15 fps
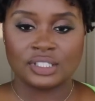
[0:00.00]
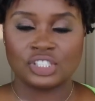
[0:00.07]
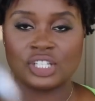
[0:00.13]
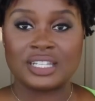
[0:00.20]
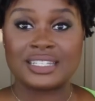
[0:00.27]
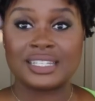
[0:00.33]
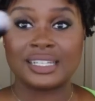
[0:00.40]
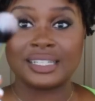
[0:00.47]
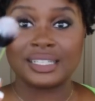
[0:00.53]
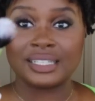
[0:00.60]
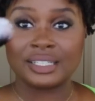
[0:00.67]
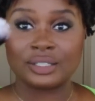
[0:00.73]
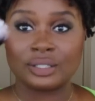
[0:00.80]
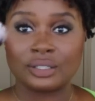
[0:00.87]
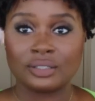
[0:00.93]
just a
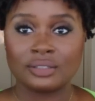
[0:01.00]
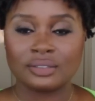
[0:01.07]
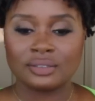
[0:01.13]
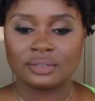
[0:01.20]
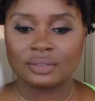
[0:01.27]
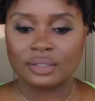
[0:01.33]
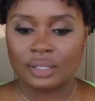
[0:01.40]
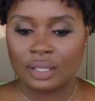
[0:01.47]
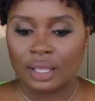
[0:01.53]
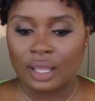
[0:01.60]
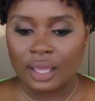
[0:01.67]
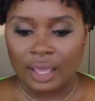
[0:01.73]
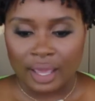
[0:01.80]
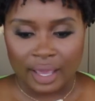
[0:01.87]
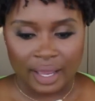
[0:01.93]
little.
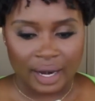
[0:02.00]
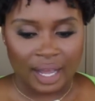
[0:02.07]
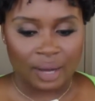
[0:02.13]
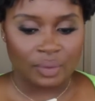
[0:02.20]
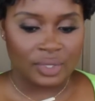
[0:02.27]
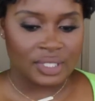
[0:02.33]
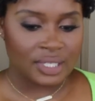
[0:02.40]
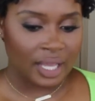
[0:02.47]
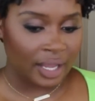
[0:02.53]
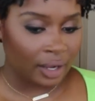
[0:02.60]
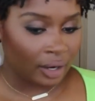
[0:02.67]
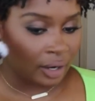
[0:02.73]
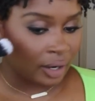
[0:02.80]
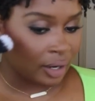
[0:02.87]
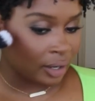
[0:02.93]
And I would take
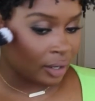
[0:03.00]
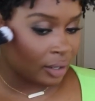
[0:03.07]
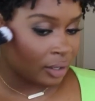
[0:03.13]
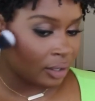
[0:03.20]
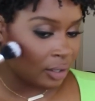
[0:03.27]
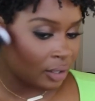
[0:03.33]
her